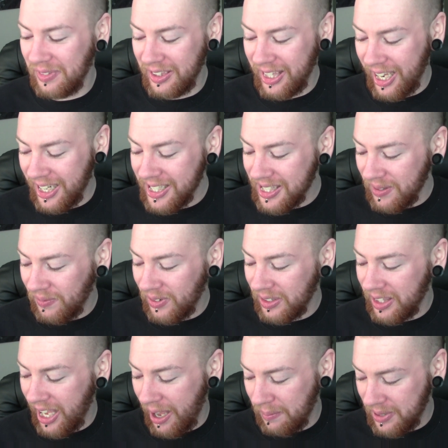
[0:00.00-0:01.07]
That is it for
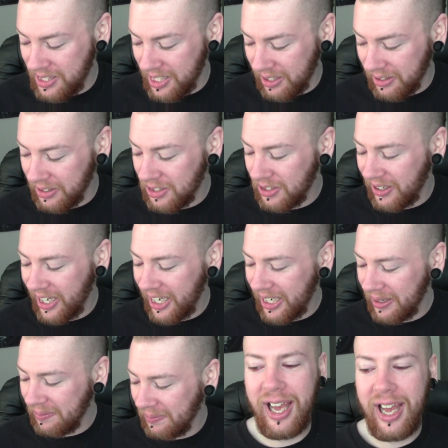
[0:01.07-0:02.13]
that particular tray.